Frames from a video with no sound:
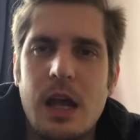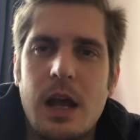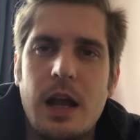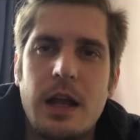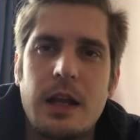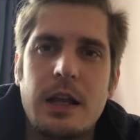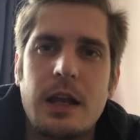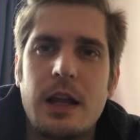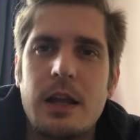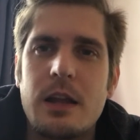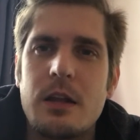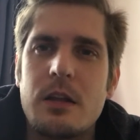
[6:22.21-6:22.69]

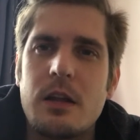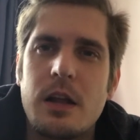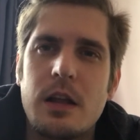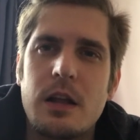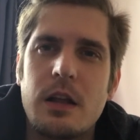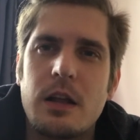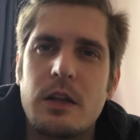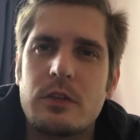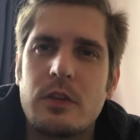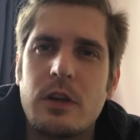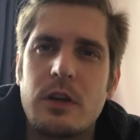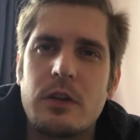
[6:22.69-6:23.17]
I
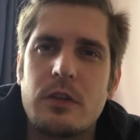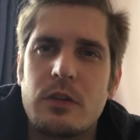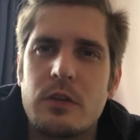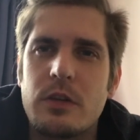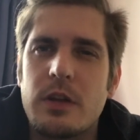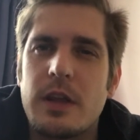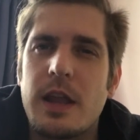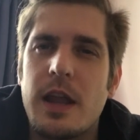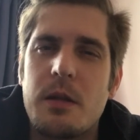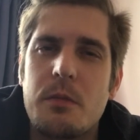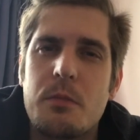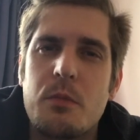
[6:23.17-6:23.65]
start to
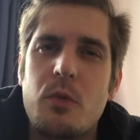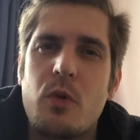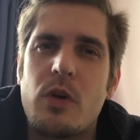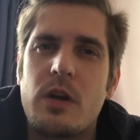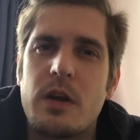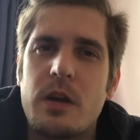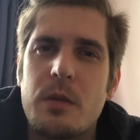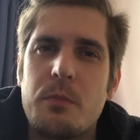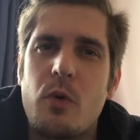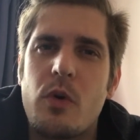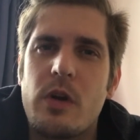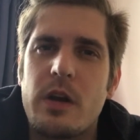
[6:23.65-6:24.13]
get
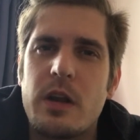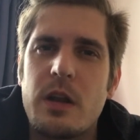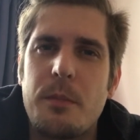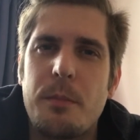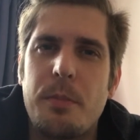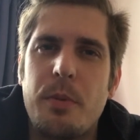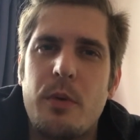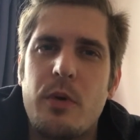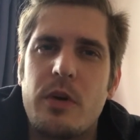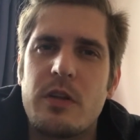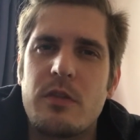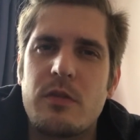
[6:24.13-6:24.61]
more and more in a
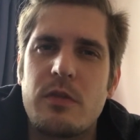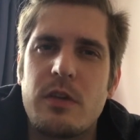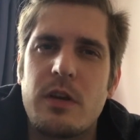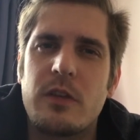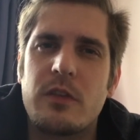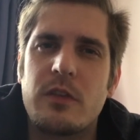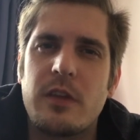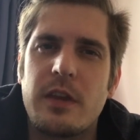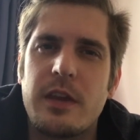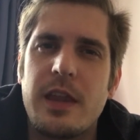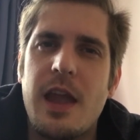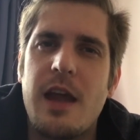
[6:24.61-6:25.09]
point where I
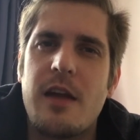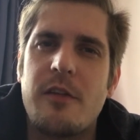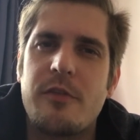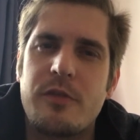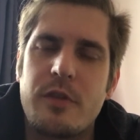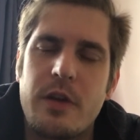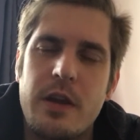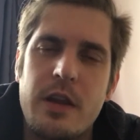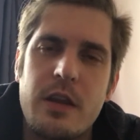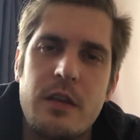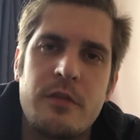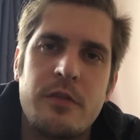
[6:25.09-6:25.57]
say, yeah,
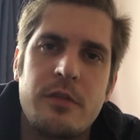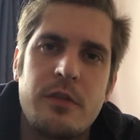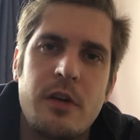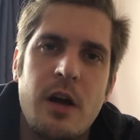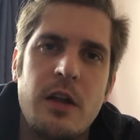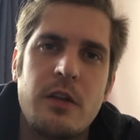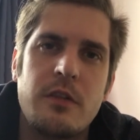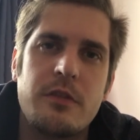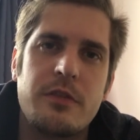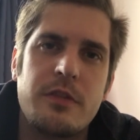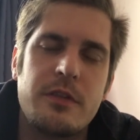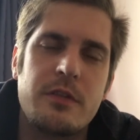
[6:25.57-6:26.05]
for
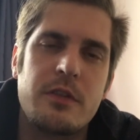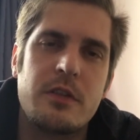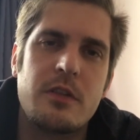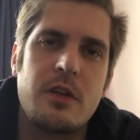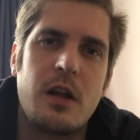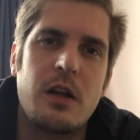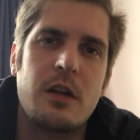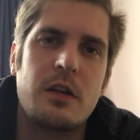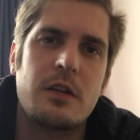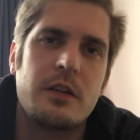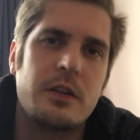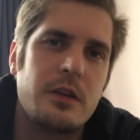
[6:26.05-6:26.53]

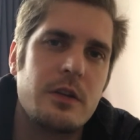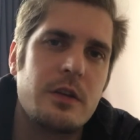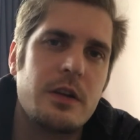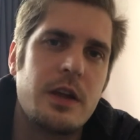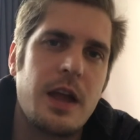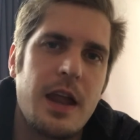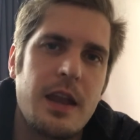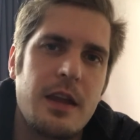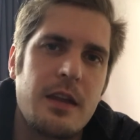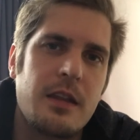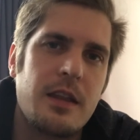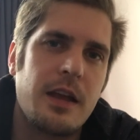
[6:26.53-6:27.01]
$150, you
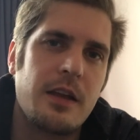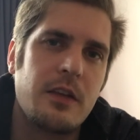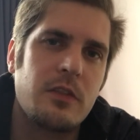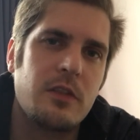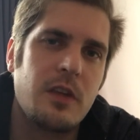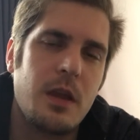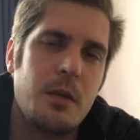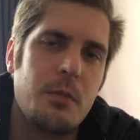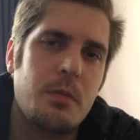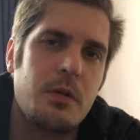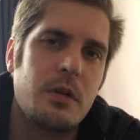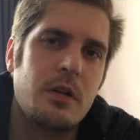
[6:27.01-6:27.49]
get a nice
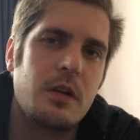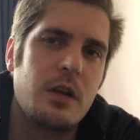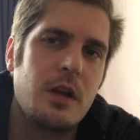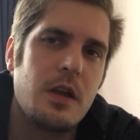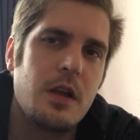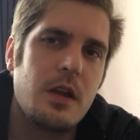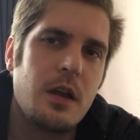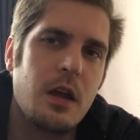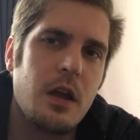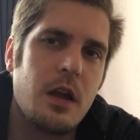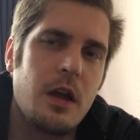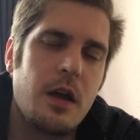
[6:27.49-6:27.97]
saber,
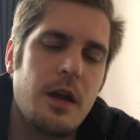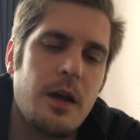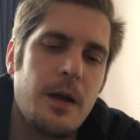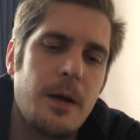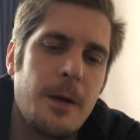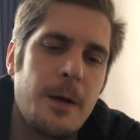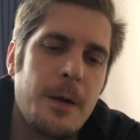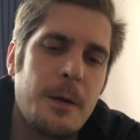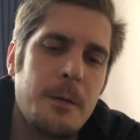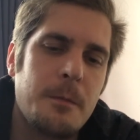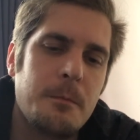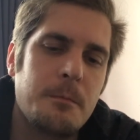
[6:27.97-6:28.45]

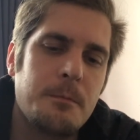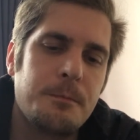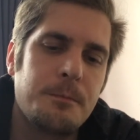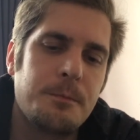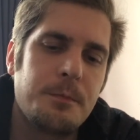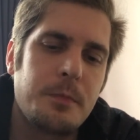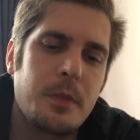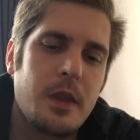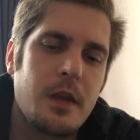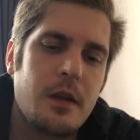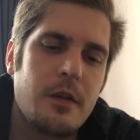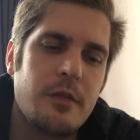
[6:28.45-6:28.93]

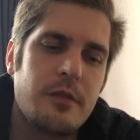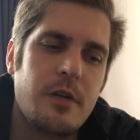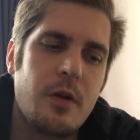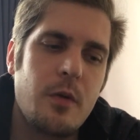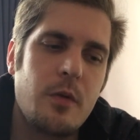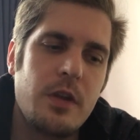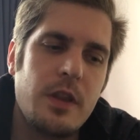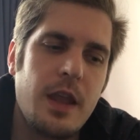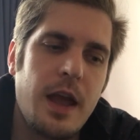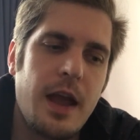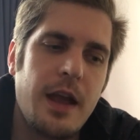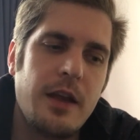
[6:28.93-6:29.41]

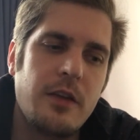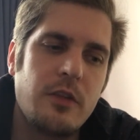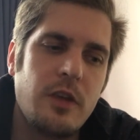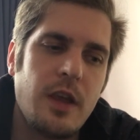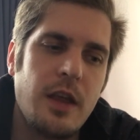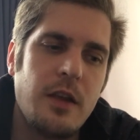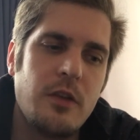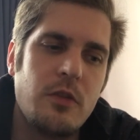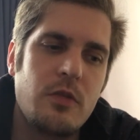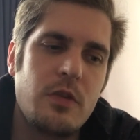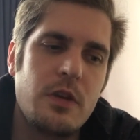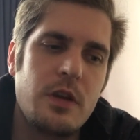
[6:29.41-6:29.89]
very nice
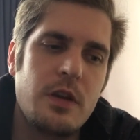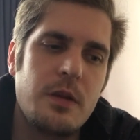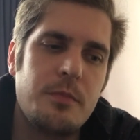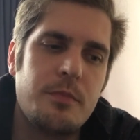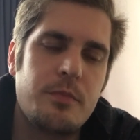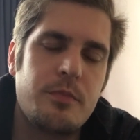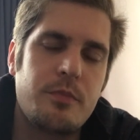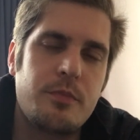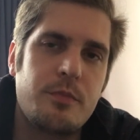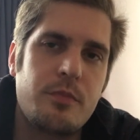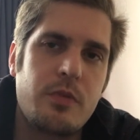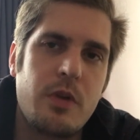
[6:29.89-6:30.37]
entry
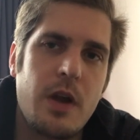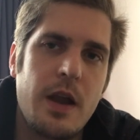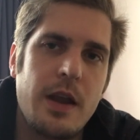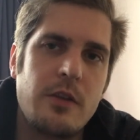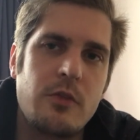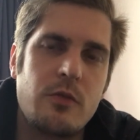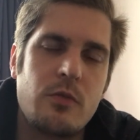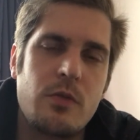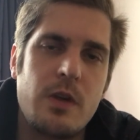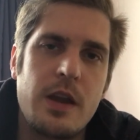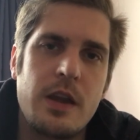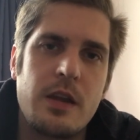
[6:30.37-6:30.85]

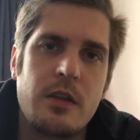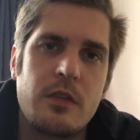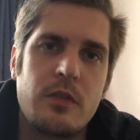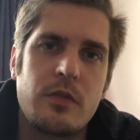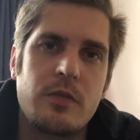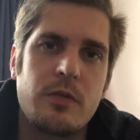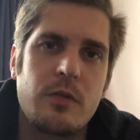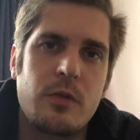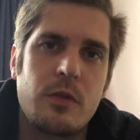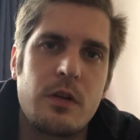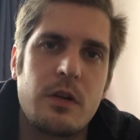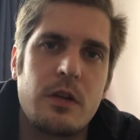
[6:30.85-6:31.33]
price range
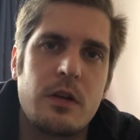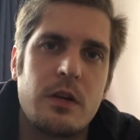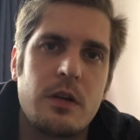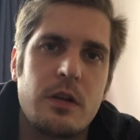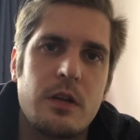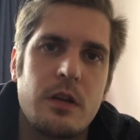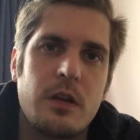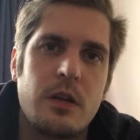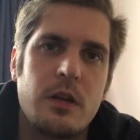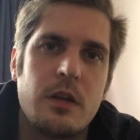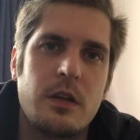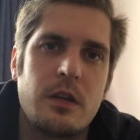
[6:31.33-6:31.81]

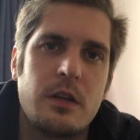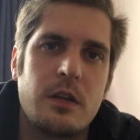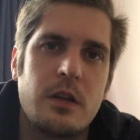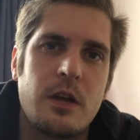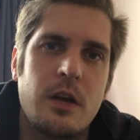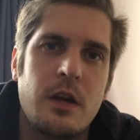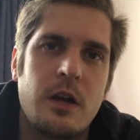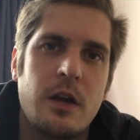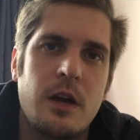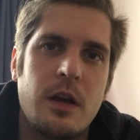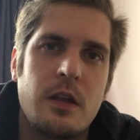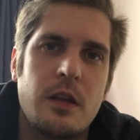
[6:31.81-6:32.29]
for a
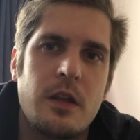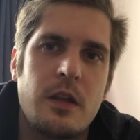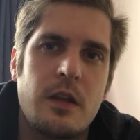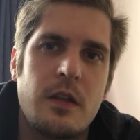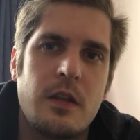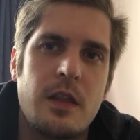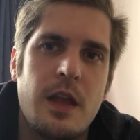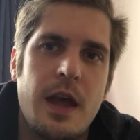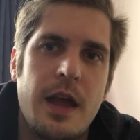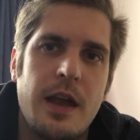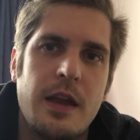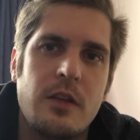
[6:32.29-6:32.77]

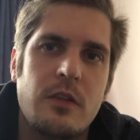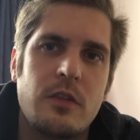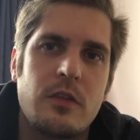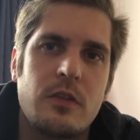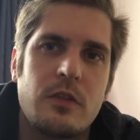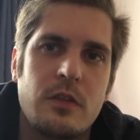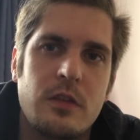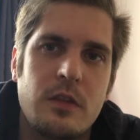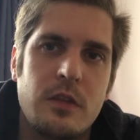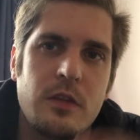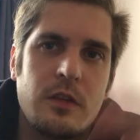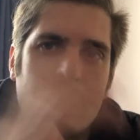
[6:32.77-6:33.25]
nice
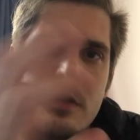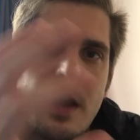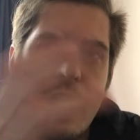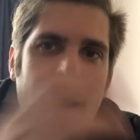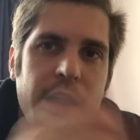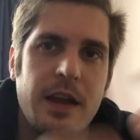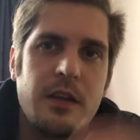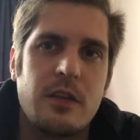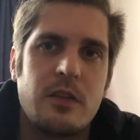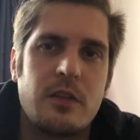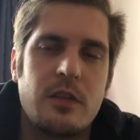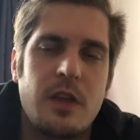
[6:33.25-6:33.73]

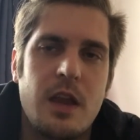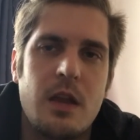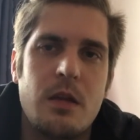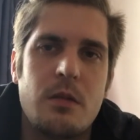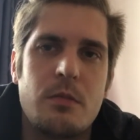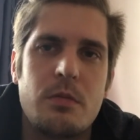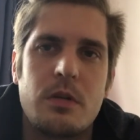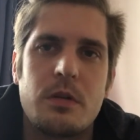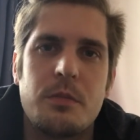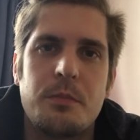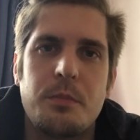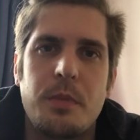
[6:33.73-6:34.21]
design
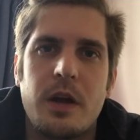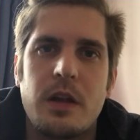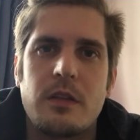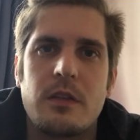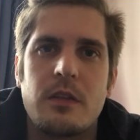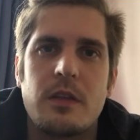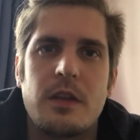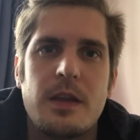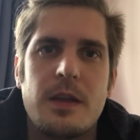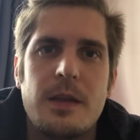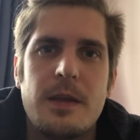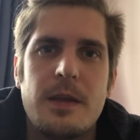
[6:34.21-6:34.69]
saber. But